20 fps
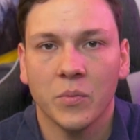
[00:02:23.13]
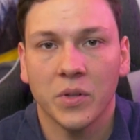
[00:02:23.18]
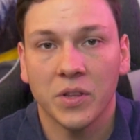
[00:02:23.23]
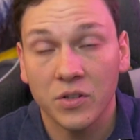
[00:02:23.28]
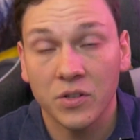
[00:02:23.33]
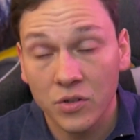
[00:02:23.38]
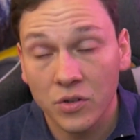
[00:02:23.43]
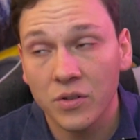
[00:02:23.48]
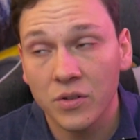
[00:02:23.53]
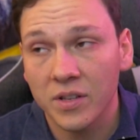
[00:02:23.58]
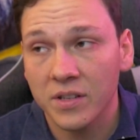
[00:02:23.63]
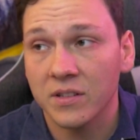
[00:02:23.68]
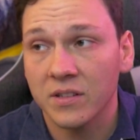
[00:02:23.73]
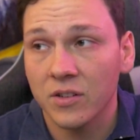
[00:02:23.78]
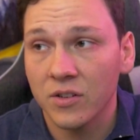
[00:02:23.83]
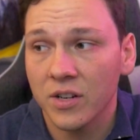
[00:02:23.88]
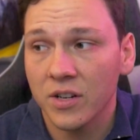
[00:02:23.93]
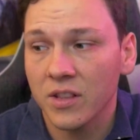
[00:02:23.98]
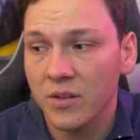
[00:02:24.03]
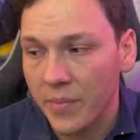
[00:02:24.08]
But the truth is,
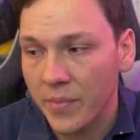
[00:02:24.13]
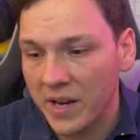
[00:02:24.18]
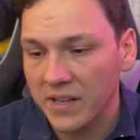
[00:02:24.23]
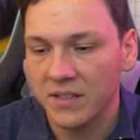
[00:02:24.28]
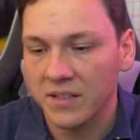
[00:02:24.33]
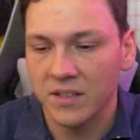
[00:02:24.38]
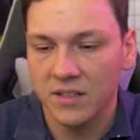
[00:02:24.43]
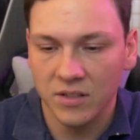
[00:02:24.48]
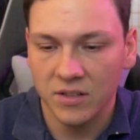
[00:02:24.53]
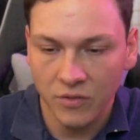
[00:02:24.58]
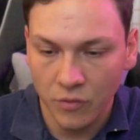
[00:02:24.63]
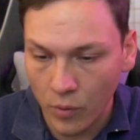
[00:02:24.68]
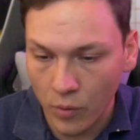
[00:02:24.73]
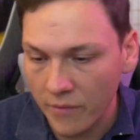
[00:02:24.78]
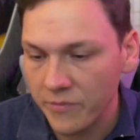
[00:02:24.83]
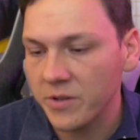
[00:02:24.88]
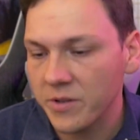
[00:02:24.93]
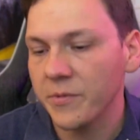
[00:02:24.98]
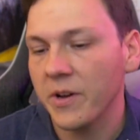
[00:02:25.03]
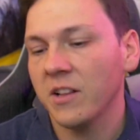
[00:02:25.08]
learning the basics of
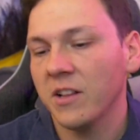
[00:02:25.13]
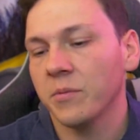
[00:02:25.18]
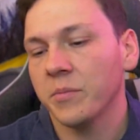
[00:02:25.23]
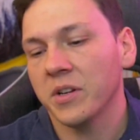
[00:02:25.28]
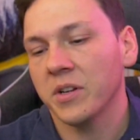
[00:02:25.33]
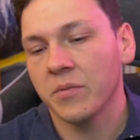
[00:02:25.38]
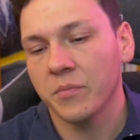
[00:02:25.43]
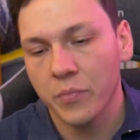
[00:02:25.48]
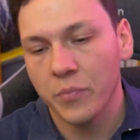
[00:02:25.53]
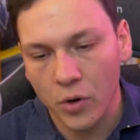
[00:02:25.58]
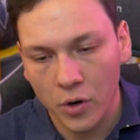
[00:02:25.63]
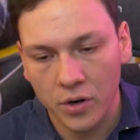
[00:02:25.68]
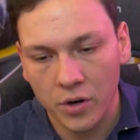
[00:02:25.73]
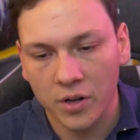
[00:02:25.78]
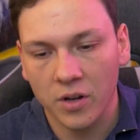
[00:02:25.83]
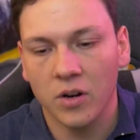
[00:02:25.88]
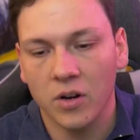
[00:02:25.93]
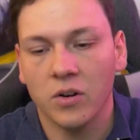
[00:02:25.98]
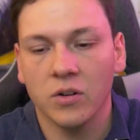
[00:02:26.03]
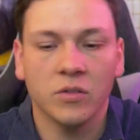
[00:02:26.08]
web development,
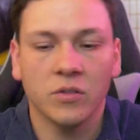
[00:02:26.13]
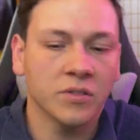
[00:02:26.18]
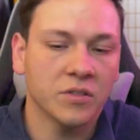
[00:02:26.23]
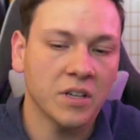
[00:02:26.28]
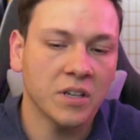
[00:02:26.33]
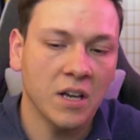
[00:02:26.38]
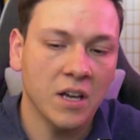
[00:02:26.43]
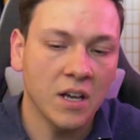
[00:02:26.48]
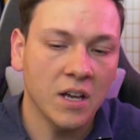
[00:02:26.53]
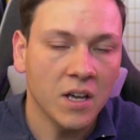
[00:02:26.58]
protocols,